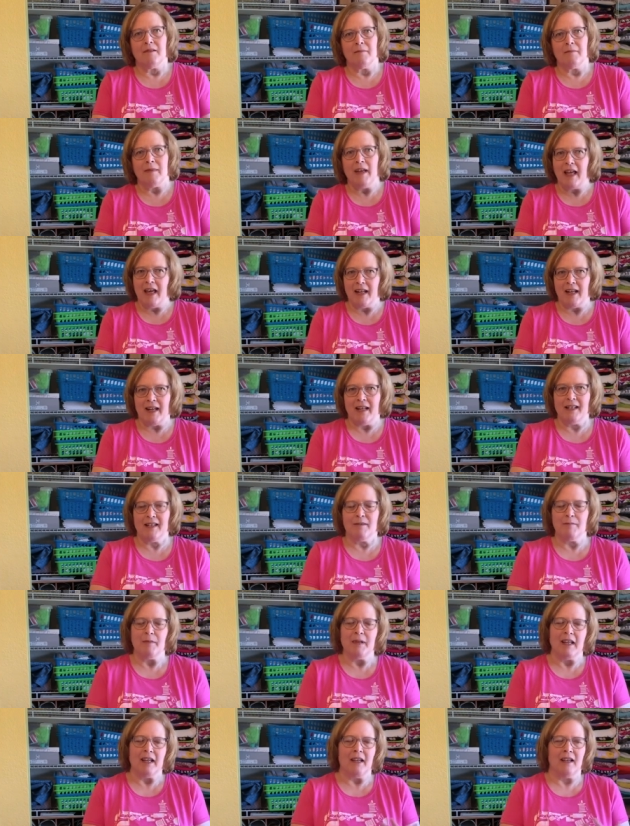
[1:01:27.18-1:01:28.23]
edits,
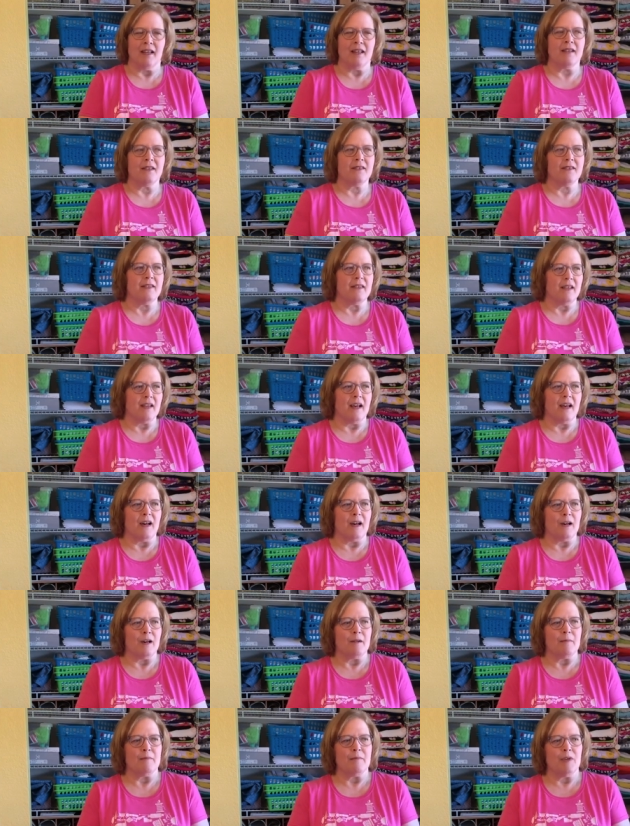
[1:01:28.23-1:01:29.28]
because
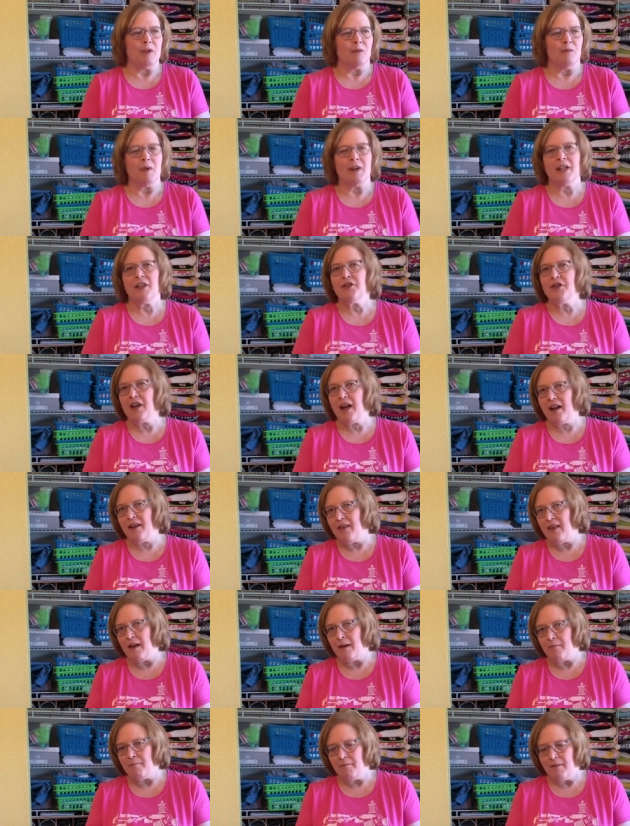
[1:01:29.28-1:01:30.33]
you'll want to check
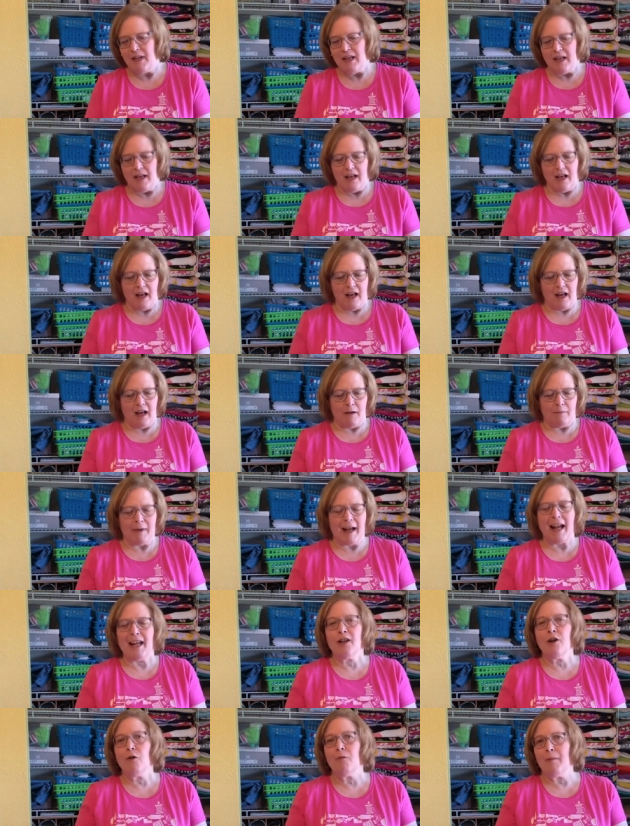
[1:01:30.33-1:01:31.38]
them.
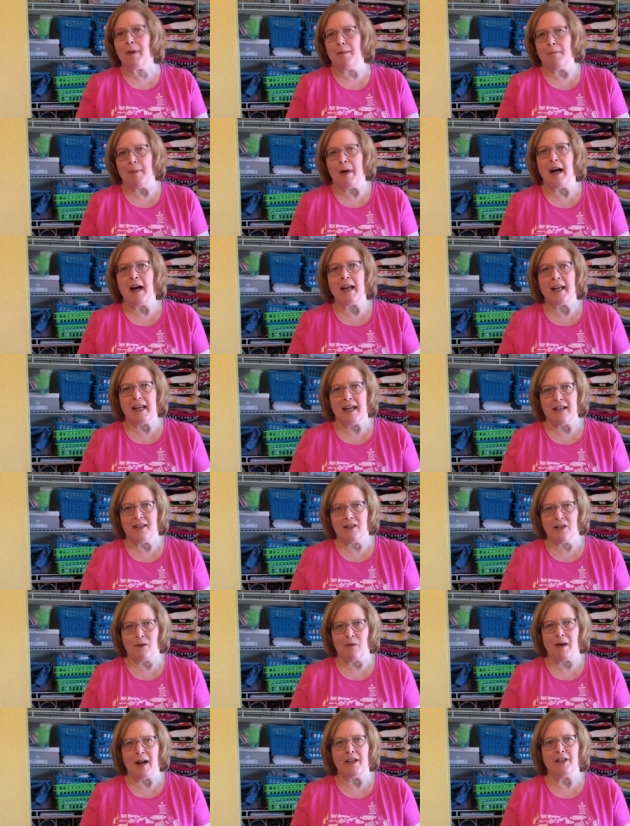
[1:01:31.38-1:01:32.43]
I know my body,
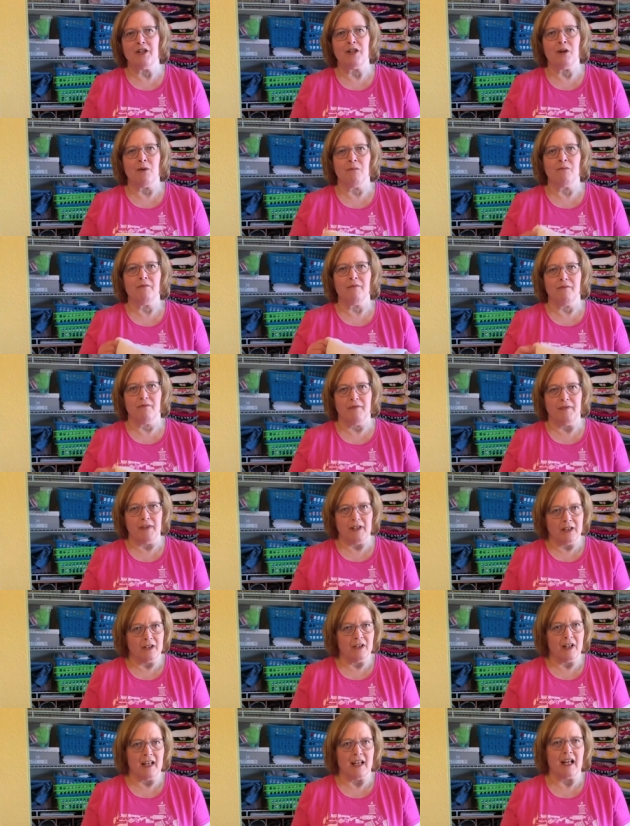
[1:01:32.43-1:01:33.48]
so I don't
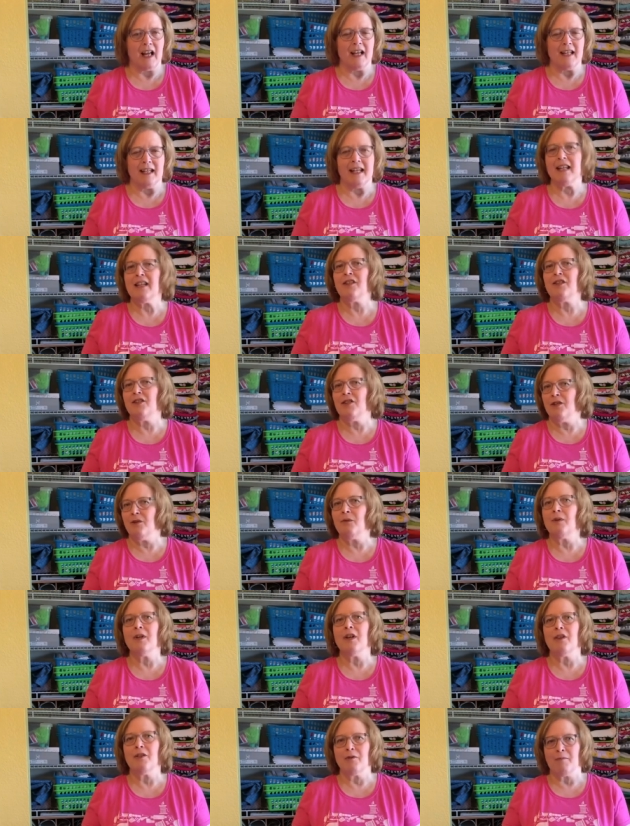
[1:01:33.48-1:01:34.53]
feel like I need to
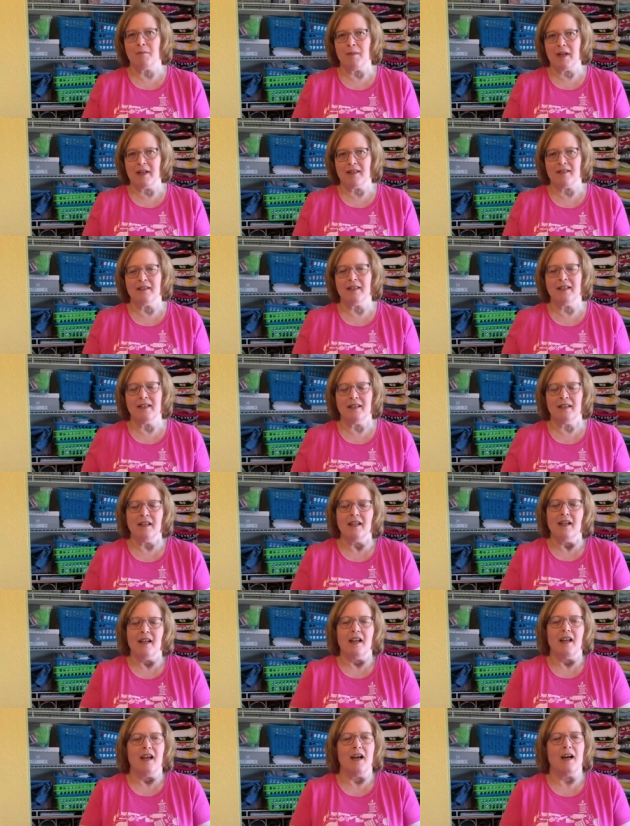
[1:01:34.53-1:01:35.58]
do another muslin,
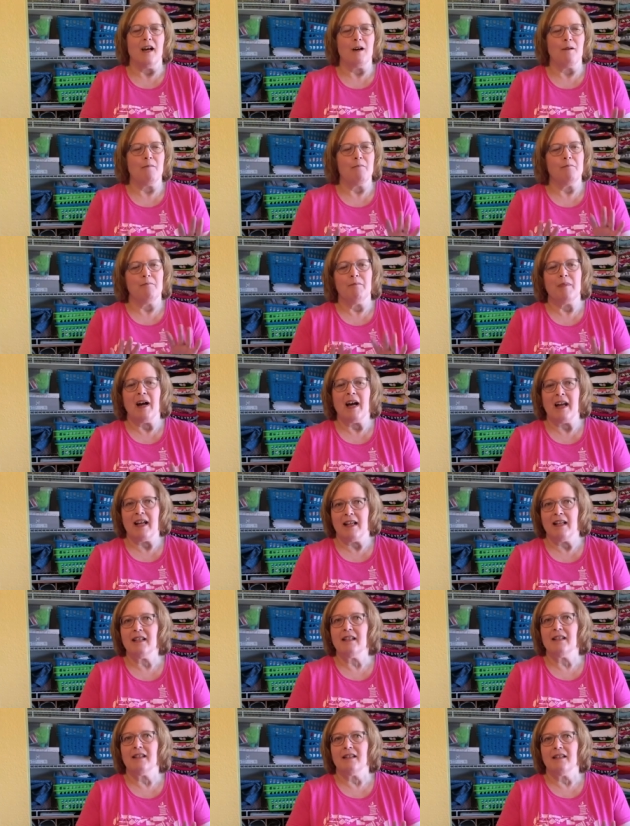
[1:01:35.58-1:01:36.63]

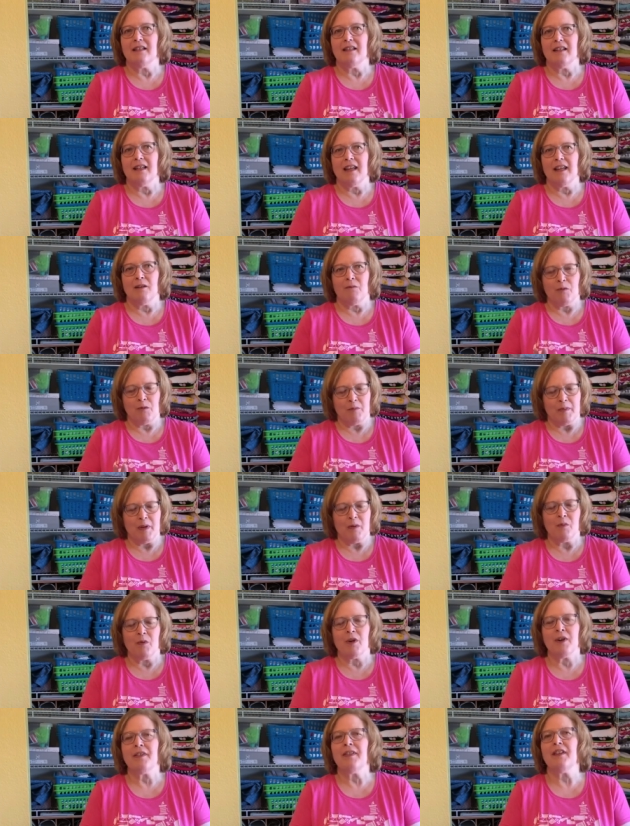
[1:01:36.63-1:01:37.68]
but it will be
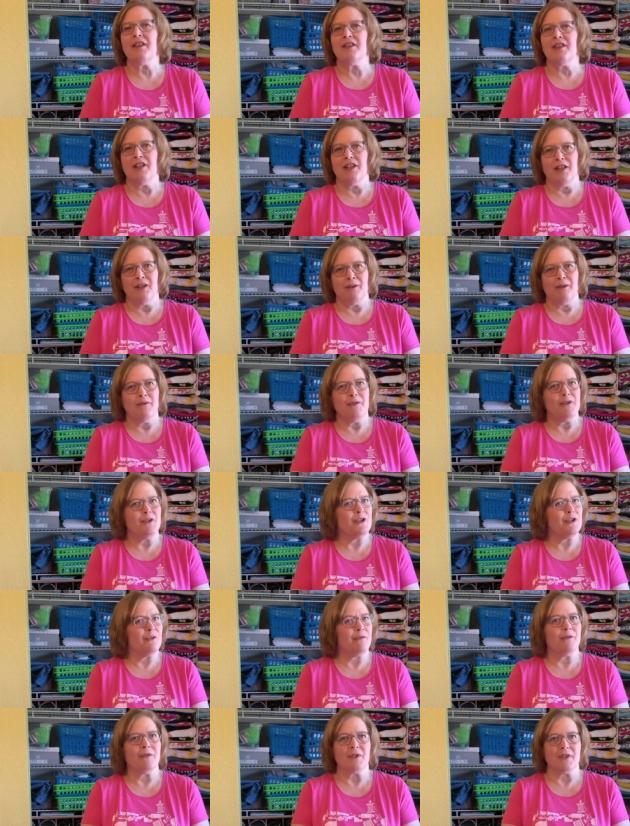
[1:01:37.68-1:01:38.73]
worth it to you if
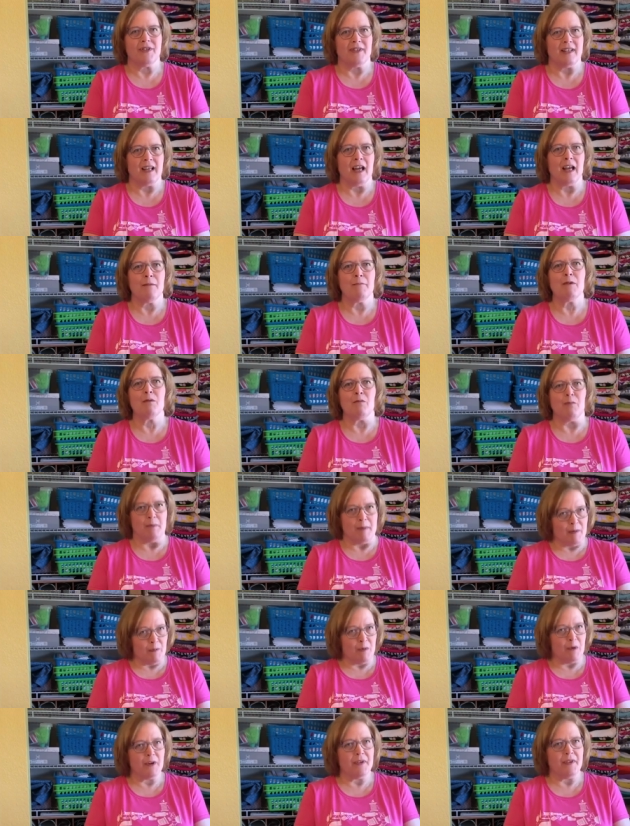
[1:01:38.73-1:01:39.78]
it's your first time. It will
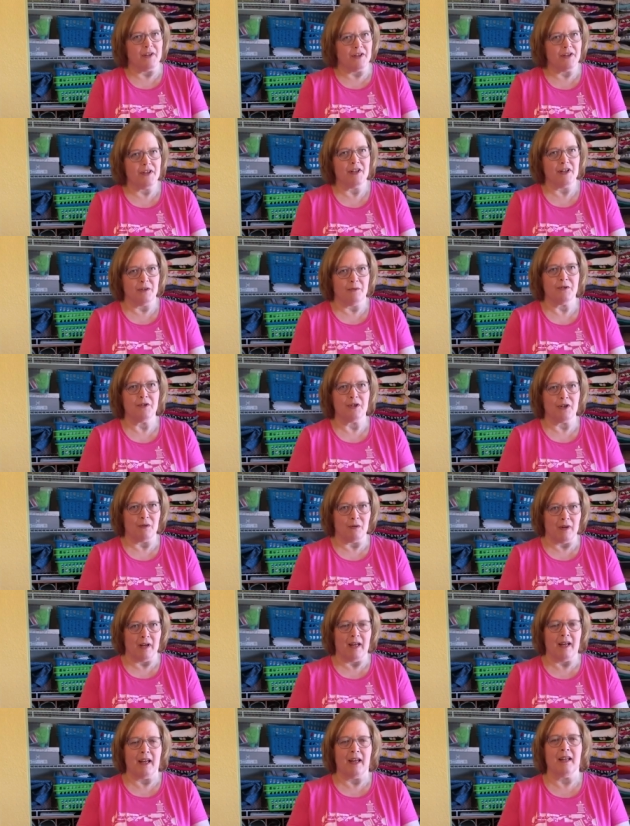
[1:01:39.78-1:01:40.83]
be worth it to you to go
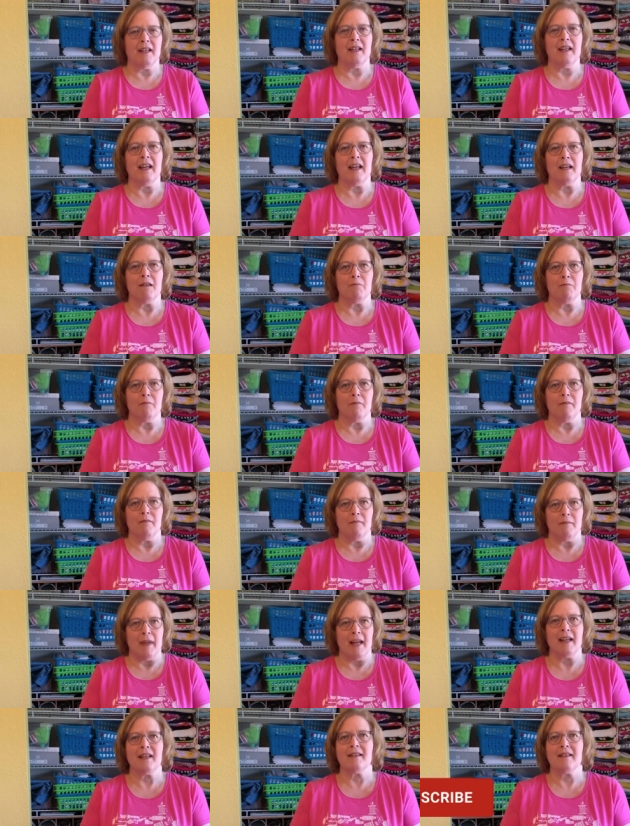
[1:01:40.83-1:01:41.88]
ahead and
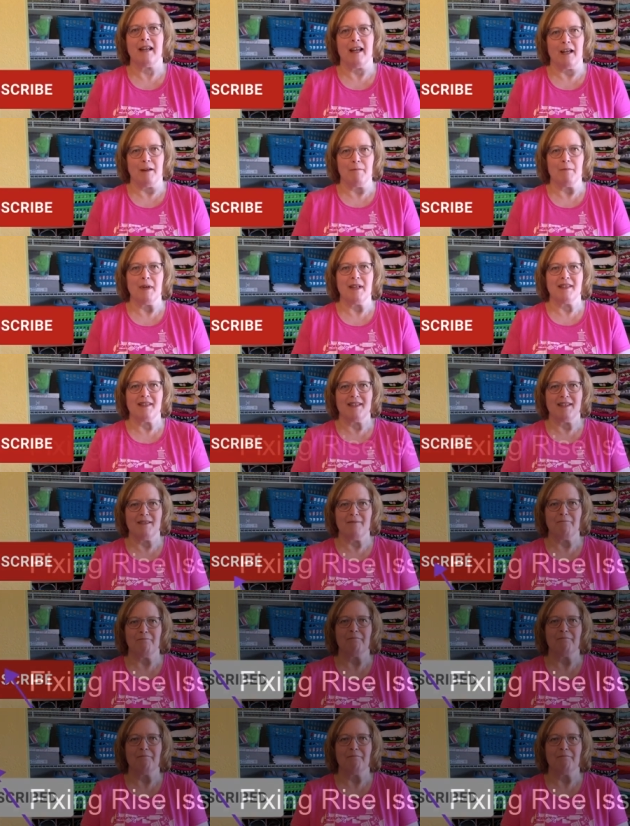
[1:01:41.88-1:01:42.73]
make a second muslin.